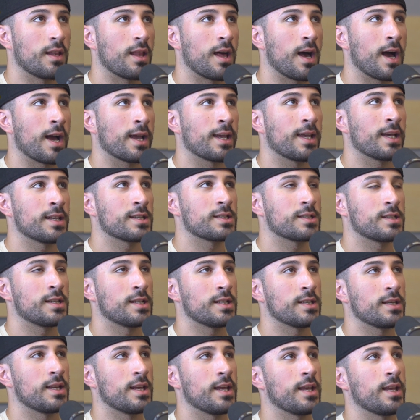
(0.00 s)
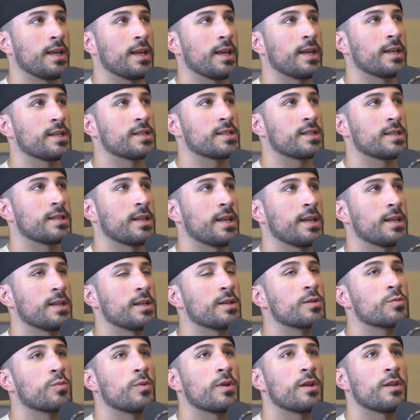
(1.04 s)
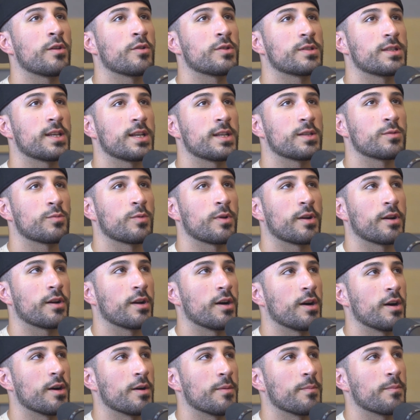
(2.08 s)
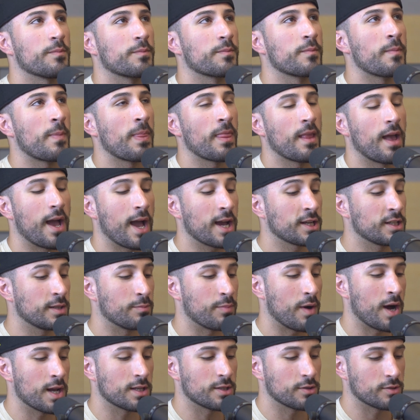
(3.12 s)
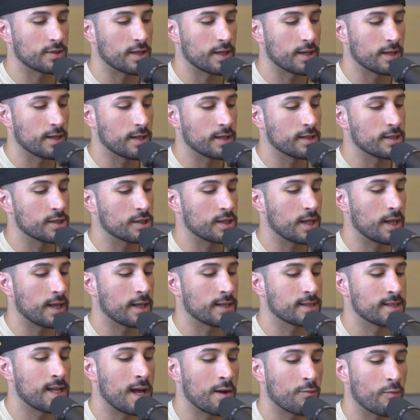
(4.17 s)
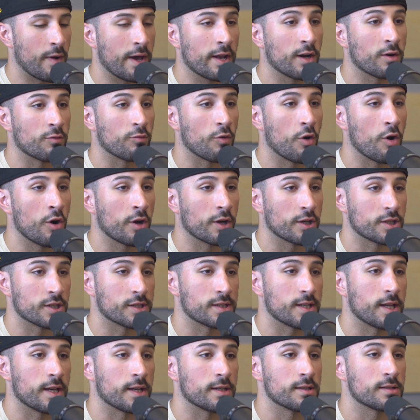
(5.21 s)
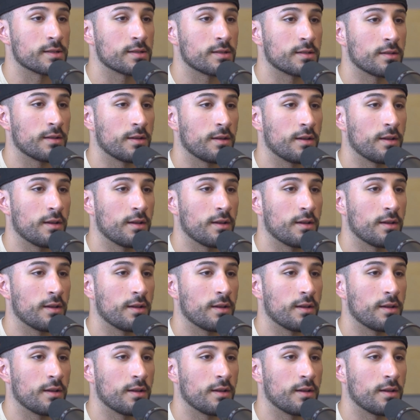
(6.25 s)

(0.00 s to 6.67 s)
I guess it's one of those things where actually Pancho said it. It's not right or wrong. It just is.